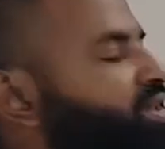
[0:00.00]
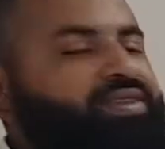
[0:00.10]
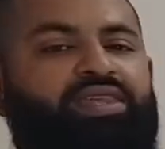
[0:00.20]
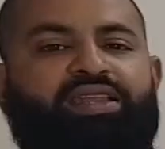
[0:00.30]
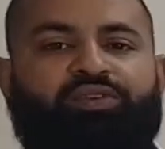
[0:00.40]

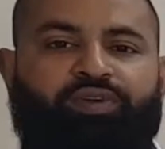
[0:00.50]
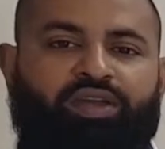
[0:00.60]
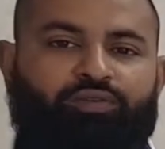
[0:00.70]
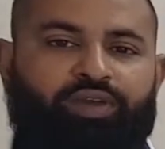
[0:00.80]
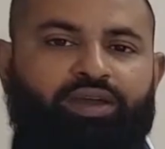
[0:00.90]

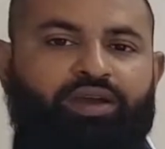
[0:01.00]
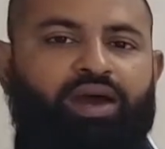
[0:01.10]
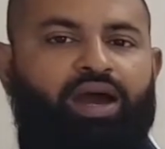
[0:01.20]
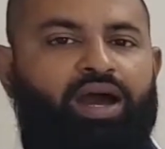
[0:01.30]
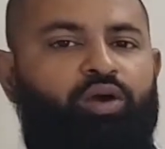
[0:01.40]
significant figure,
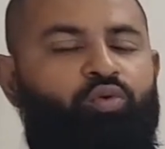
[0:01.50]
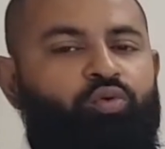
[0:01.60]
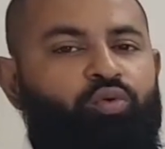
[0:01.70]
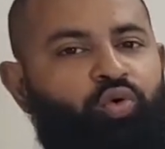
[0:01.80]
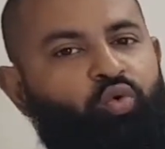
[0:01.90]

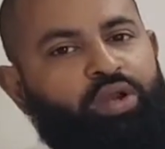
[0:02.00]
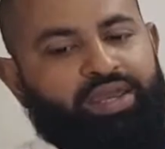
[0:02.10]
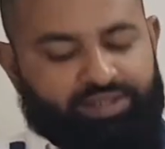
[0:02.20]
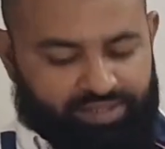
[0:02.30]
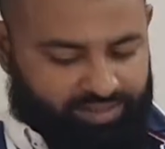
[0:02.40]
how to
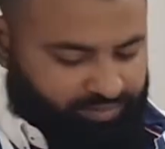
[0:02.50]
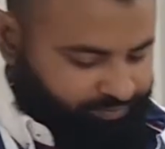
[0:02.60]
write it?